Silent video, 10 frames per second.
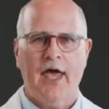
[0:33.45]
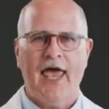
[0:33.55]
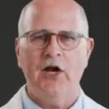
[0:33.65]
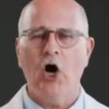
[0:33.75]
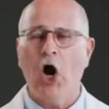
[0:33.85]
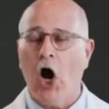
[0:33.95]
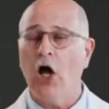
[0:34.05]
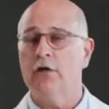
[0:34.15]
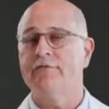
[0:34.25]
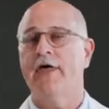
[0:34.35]
And
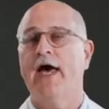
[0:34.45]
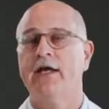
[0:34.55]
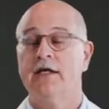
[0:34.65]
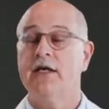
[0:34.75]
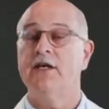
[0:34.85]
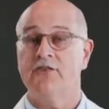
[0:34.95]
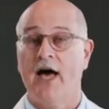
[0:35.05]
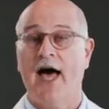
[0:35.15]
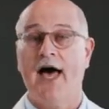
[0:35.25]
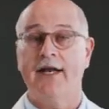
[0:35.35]
all of that is
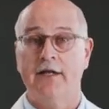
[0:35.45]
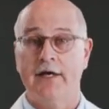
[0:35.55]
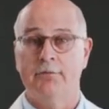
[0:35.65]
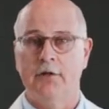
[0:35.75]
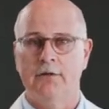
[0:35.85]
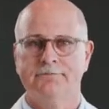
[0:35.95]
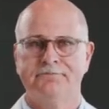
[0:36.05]
on label.